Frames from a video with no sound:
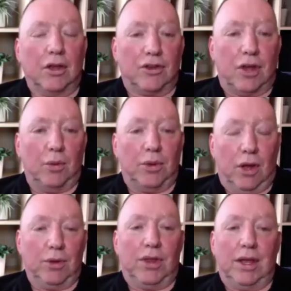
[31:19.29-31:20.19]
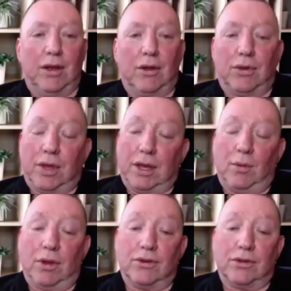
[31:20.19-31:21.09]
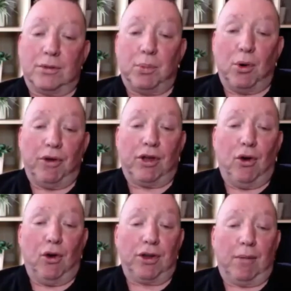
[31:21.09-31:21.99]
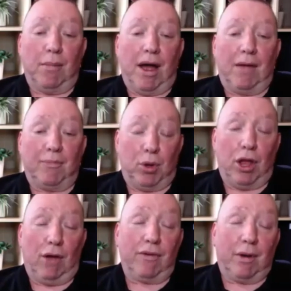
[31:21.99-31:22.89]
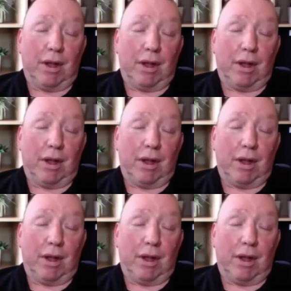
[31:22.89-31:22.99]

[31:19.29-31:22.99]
So the only thing I could think was to put record on my pull over.